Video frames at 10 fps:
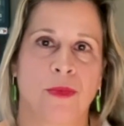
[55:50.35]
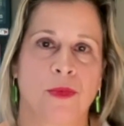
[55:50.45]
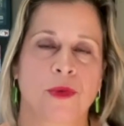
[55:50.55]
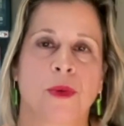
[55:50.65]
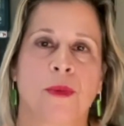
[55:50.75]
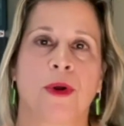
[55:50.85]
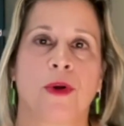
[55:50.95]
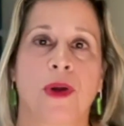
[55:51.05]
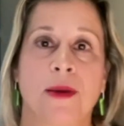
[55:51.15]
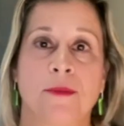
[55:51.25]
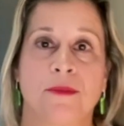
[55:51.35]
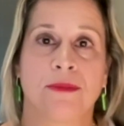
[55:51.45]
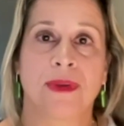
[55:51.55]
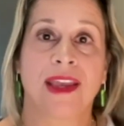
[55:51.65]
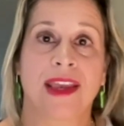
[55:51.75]
swarm program
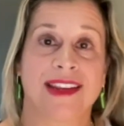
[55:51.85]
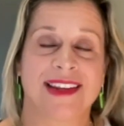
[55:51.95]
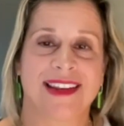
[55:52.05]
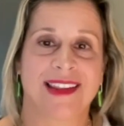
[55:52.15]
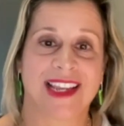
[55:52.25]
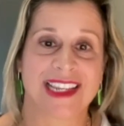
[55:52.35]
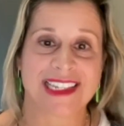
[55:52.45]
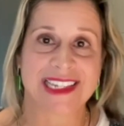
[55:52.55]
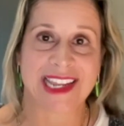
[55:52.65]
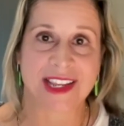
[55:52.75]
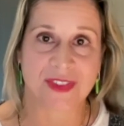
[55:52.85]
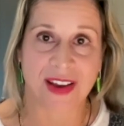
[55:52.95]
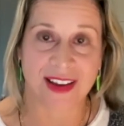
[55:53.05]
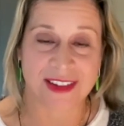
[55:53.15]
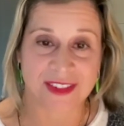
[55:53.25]
began in
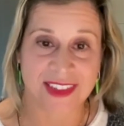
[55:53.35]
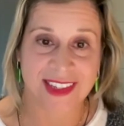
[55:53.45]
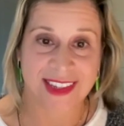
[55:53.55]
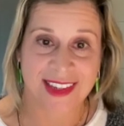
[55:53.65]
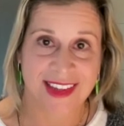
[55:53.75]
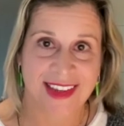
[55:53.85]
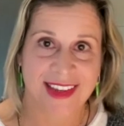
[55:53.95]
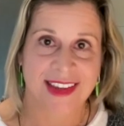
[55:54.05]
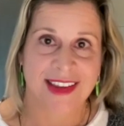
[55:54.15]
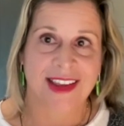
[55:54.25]
1985. Yep.